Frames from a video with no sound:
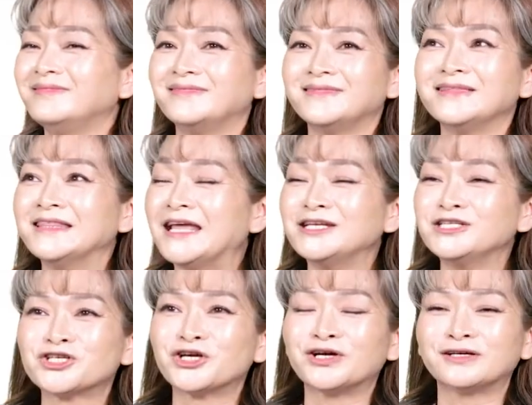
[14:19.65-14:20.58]

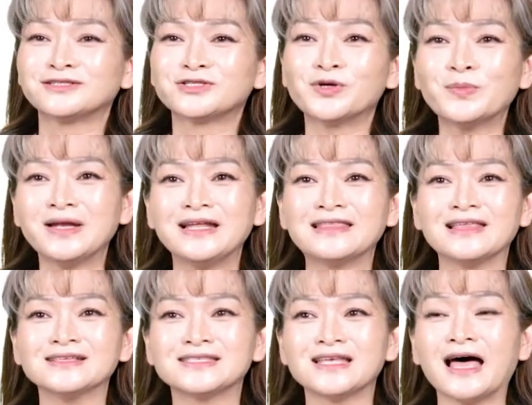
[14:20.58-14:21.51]
nature, so many
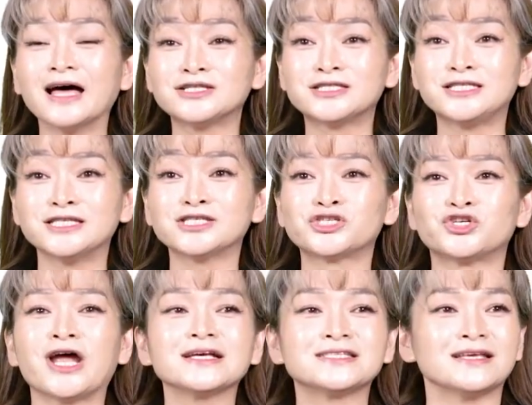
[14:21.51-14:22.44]
things that
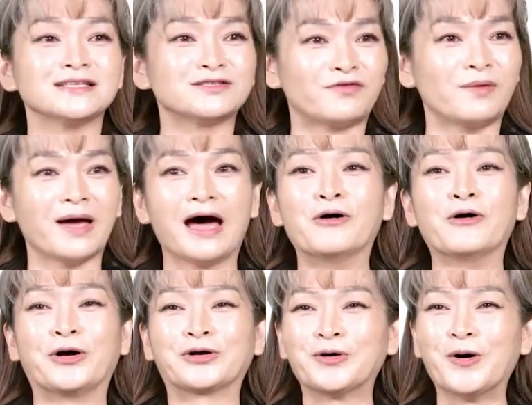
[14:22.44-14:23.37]
distracts us from
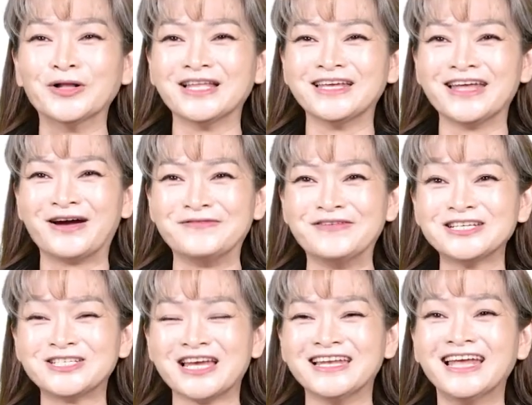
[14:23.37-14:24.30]
our goal and our
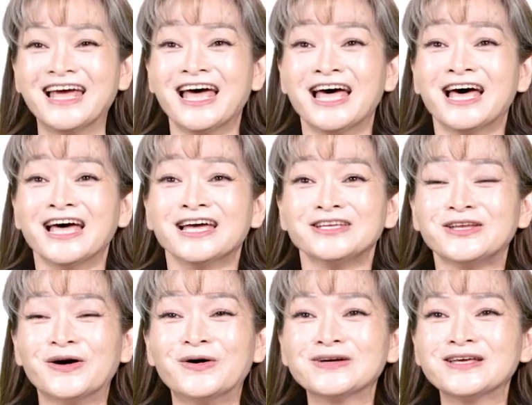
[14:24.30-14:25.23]
vision, you
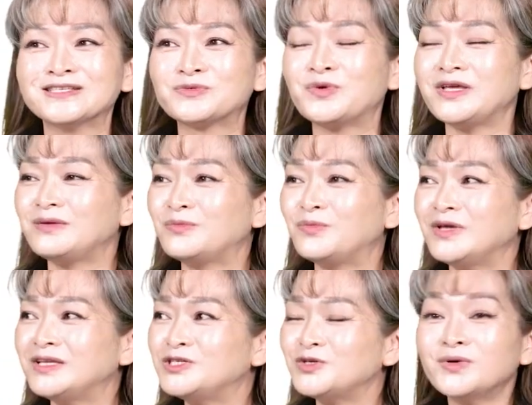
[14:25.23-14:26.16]
know, because
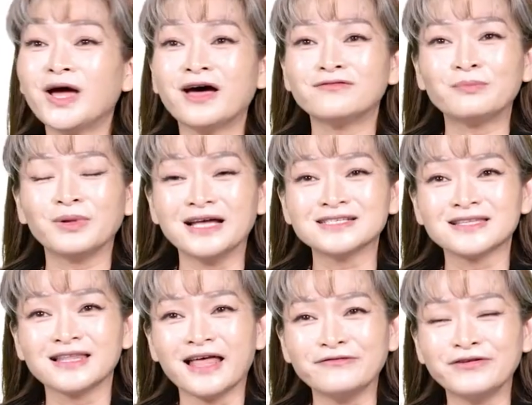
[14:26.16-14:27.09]
we do have a
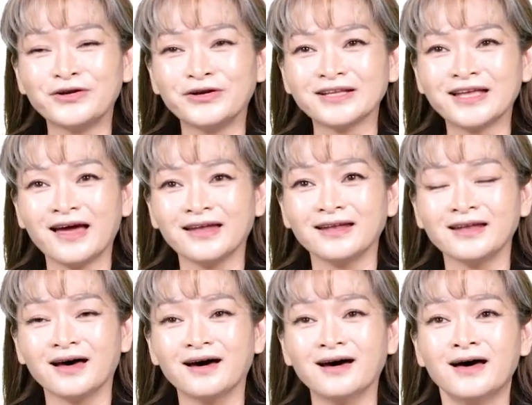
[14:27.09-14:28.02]
blessed life here in
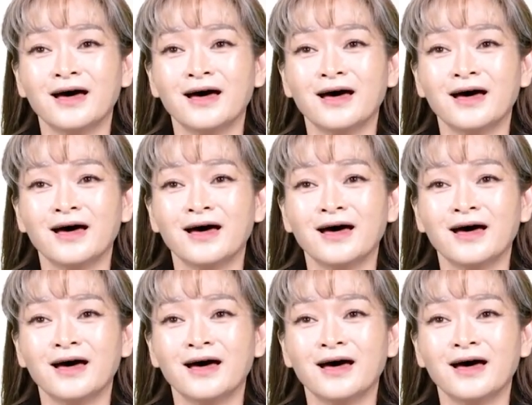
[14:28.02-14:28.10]
Canada.